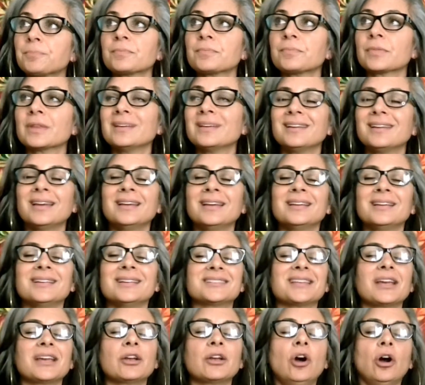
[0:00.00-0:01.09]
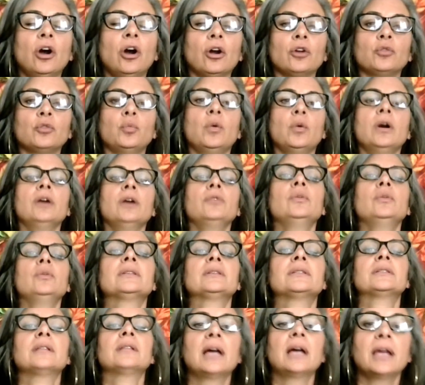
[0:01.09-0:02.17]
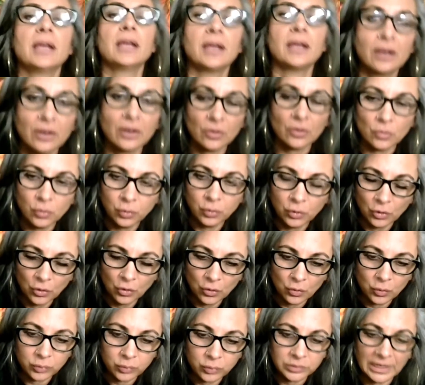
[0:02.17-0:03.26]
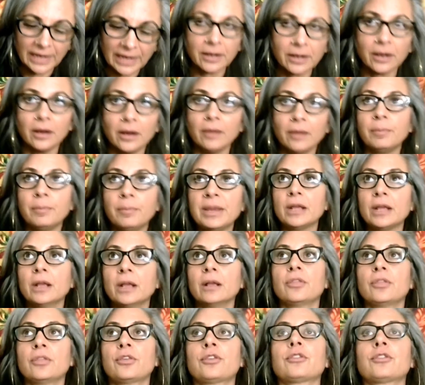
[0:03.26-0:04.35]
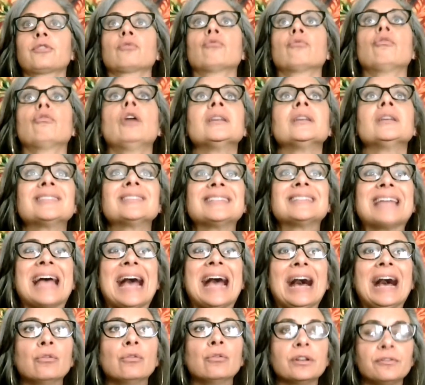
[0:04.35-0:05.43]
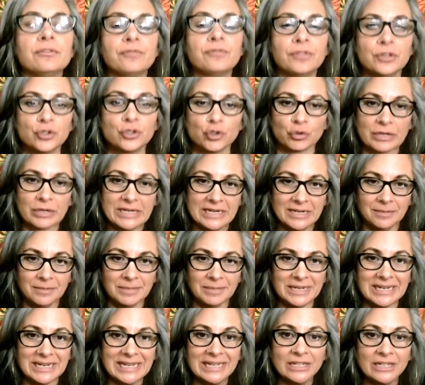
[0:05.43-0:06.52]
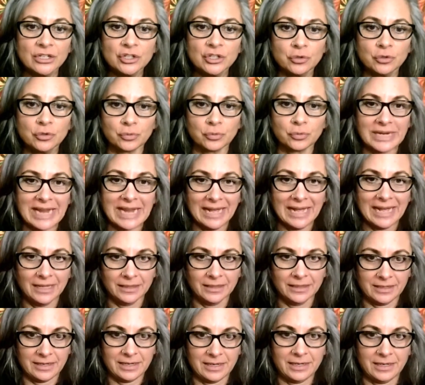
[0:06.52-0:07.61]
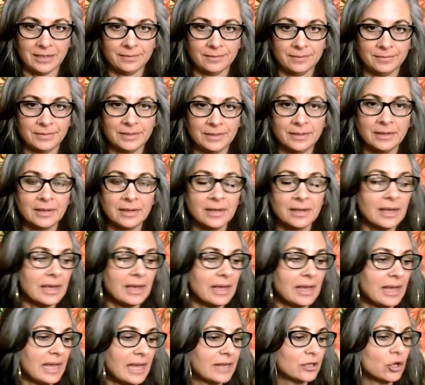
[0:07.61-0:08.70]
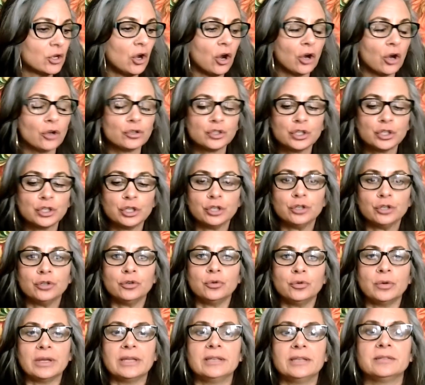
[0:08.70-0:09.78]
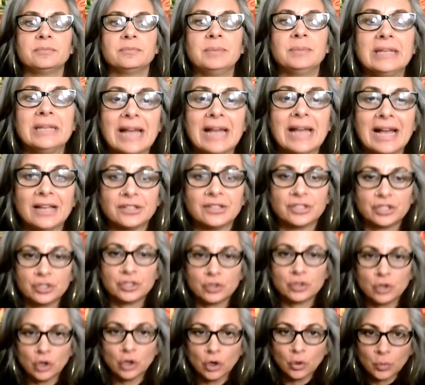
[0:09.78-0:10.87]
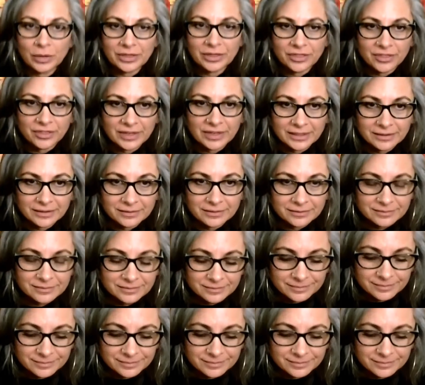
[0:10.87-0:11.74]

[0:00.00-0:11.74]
It's like card one was like, whew, like being thrust out of the dream and into reality. And card two is being asked to go within.